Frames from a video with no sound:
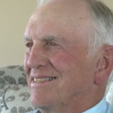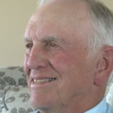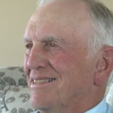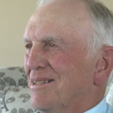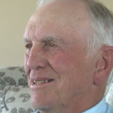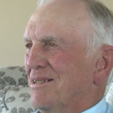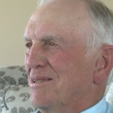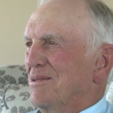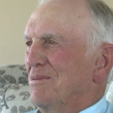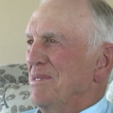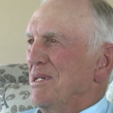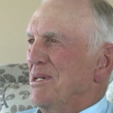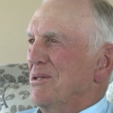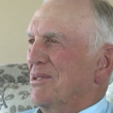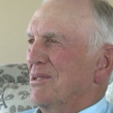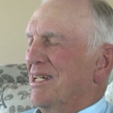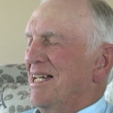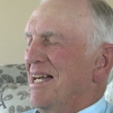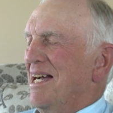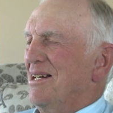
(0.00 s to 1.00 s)
to
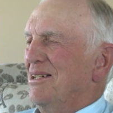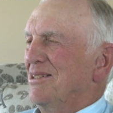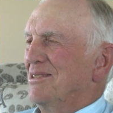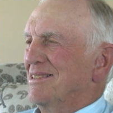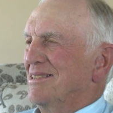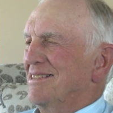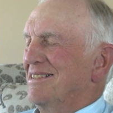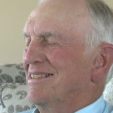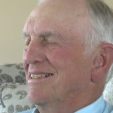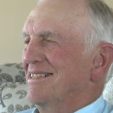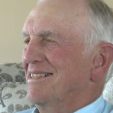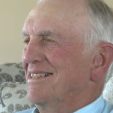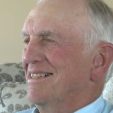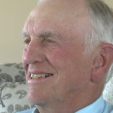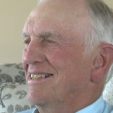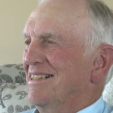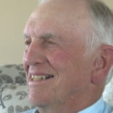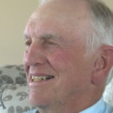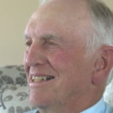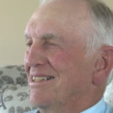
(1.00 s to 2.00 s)
milk cows.
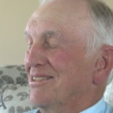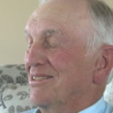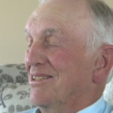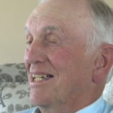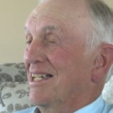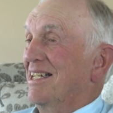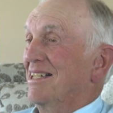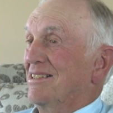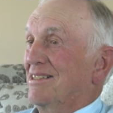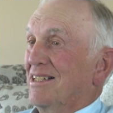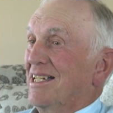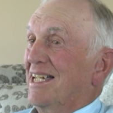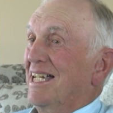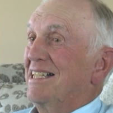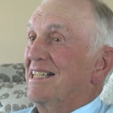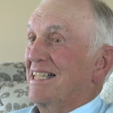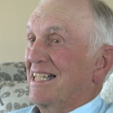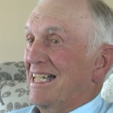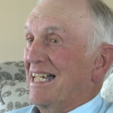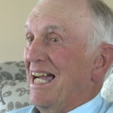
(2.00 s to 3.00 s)
To
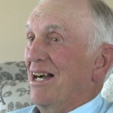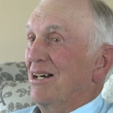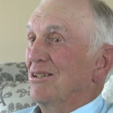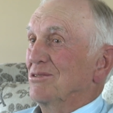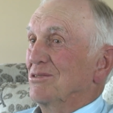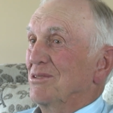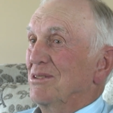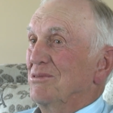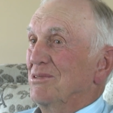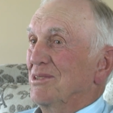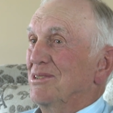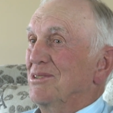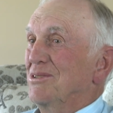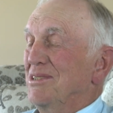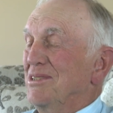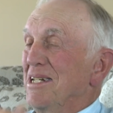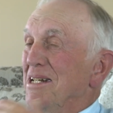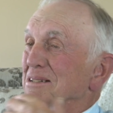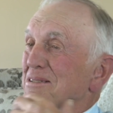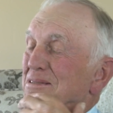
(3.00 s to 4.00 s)
get the cows, we were too
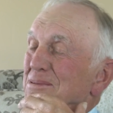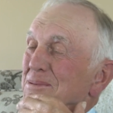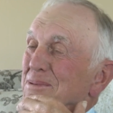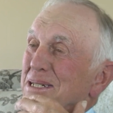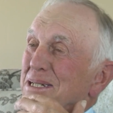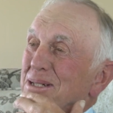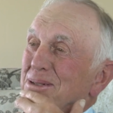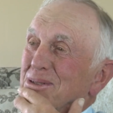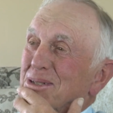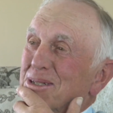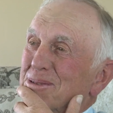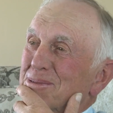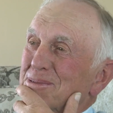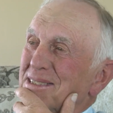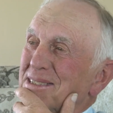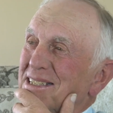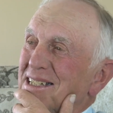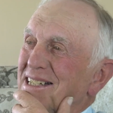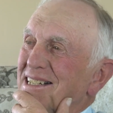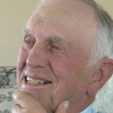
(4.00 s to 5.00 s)
young to milk,
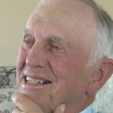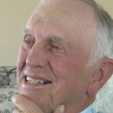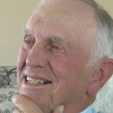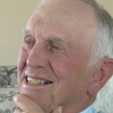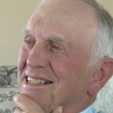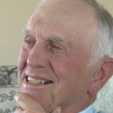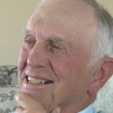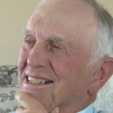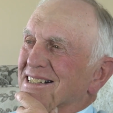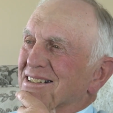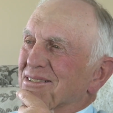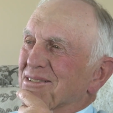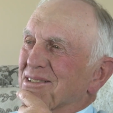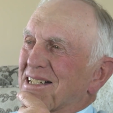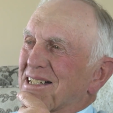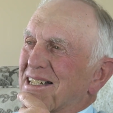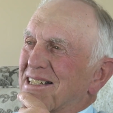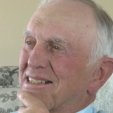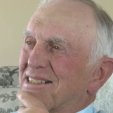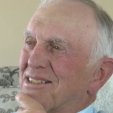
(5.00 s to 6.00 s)
but we
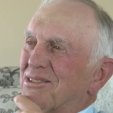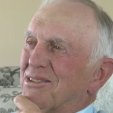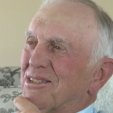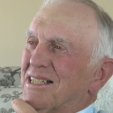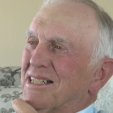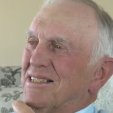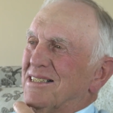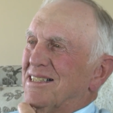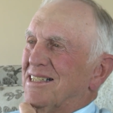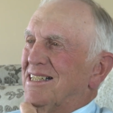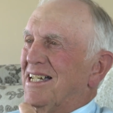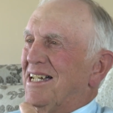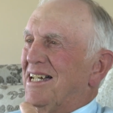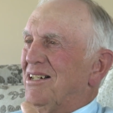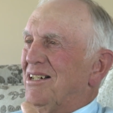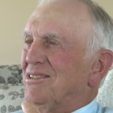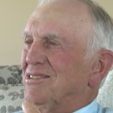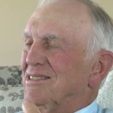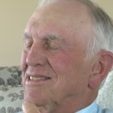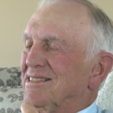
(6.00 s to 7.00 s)
had to go get the
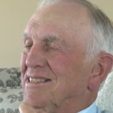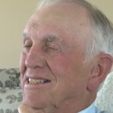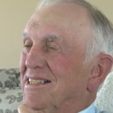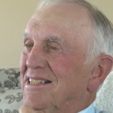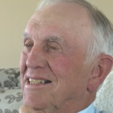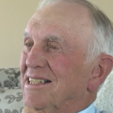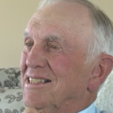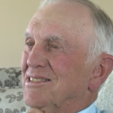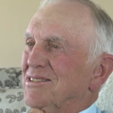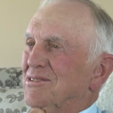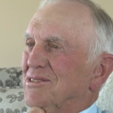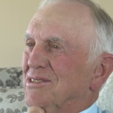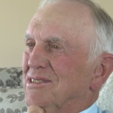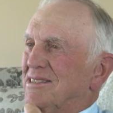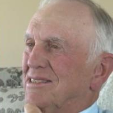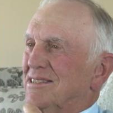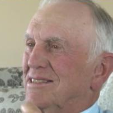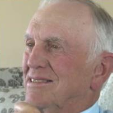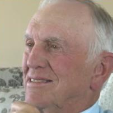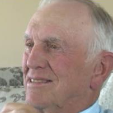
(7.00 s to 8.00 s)
cows. And this
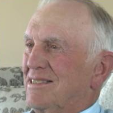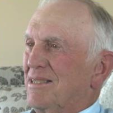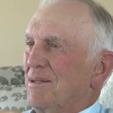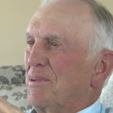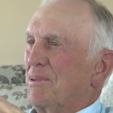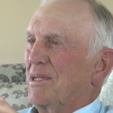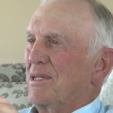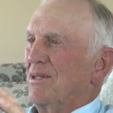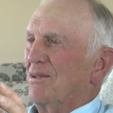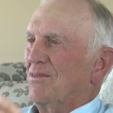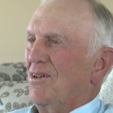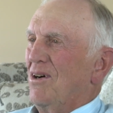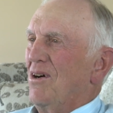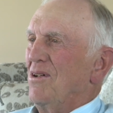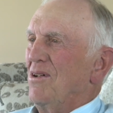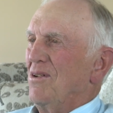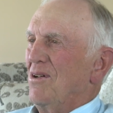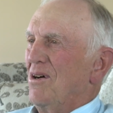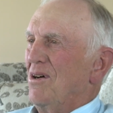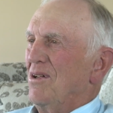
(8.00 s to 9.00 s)
was typical of
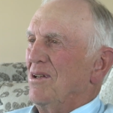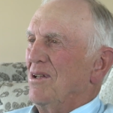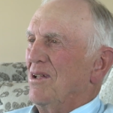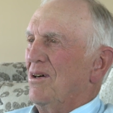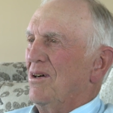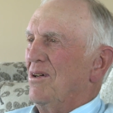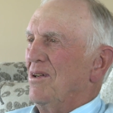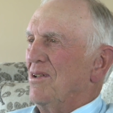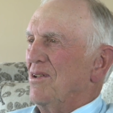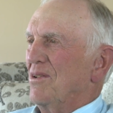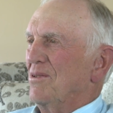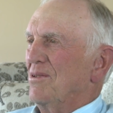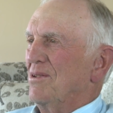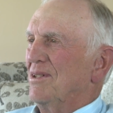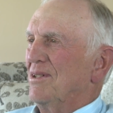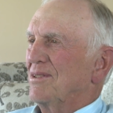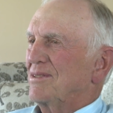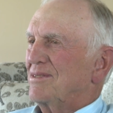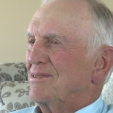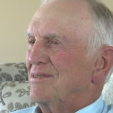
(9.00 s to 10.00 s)
all of the
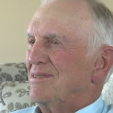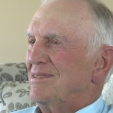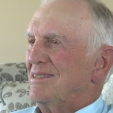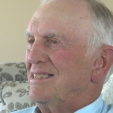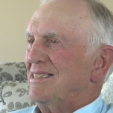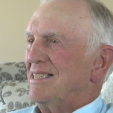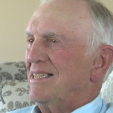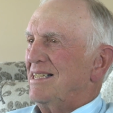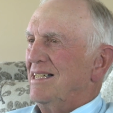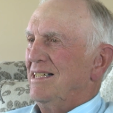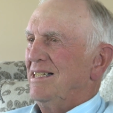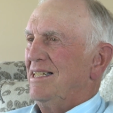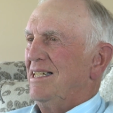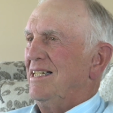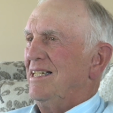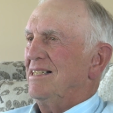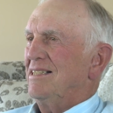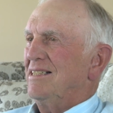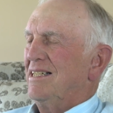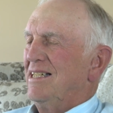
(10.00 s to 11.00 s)

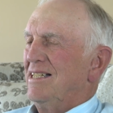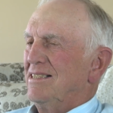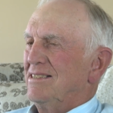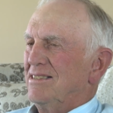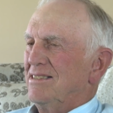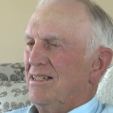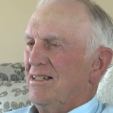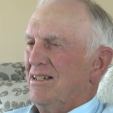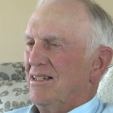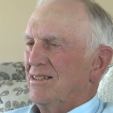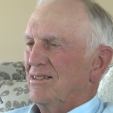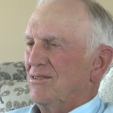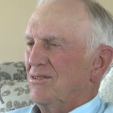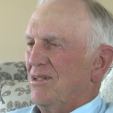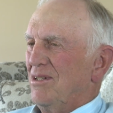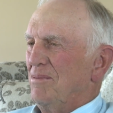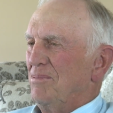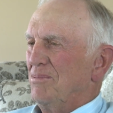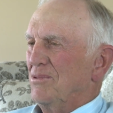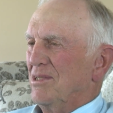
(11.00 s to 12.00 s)
kids that I grew
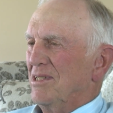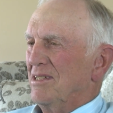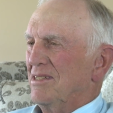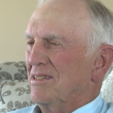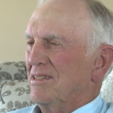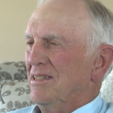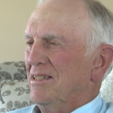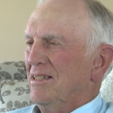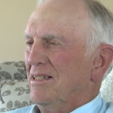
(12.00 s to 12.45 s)
up with.